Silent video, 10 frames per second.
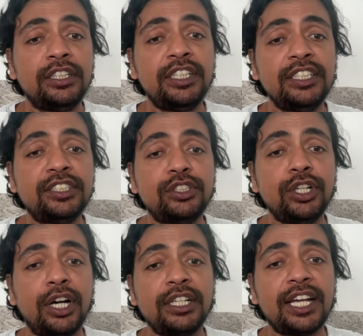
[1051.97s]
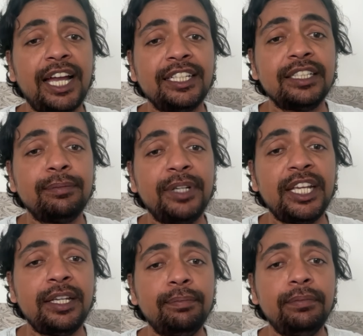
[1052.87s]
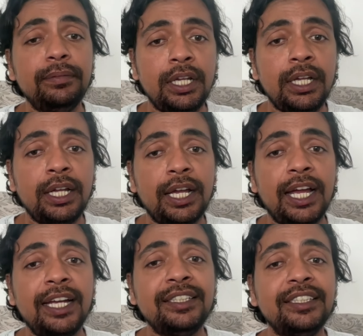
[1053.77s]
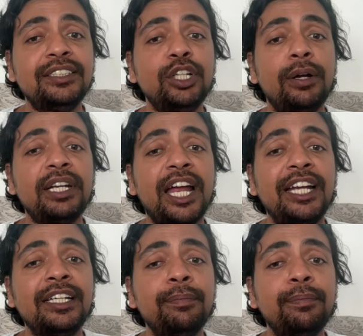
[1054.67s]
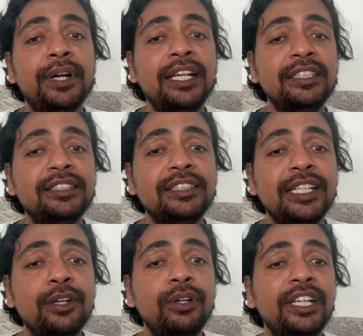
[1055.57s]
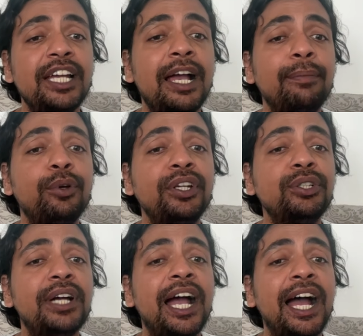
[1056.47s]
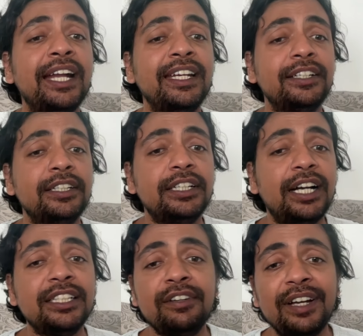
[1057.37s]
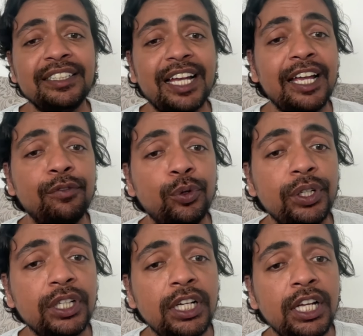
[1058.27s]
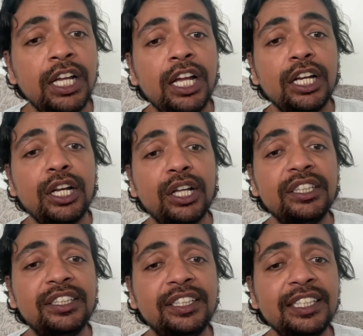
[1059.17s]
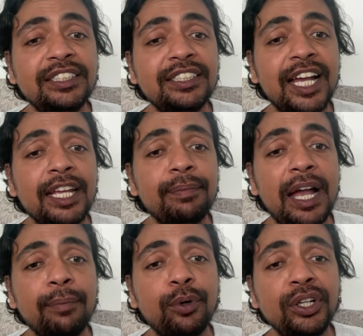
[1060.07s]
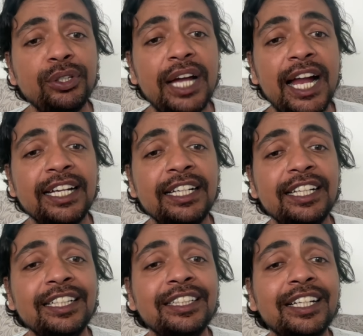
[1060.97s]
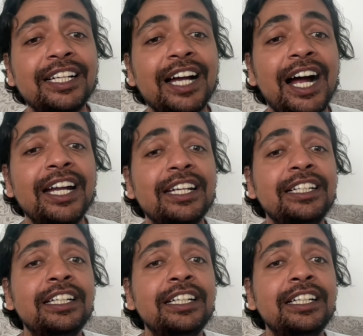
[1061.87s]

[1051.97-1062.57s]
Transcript: this dot item name and this dot item price, then only I am going to add it, otherwise I won't. Now this time I am going to add it in the card